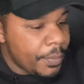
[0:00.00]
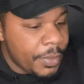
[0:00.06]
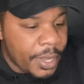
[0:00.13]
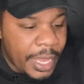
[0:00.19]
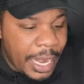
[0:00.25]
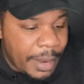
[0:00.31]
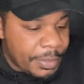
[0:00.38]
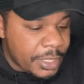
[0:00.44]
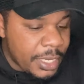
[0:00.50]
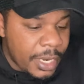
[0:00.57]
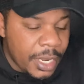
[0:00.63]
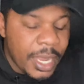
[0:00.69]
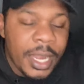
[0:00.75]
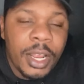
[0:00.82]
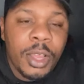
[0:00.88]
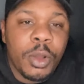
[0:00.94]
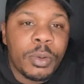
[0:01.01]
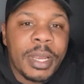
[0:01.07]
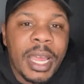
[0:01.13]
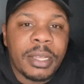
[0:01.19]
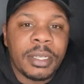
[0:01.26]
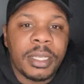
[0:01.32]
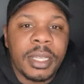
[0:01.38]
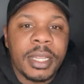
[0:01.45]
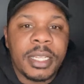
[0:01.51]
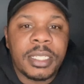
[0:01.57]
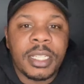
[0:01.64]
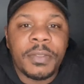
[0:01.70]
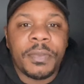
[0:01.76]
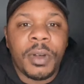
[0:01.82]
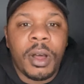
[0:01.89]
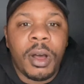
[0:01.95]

And I'm just going to kind of go down the list of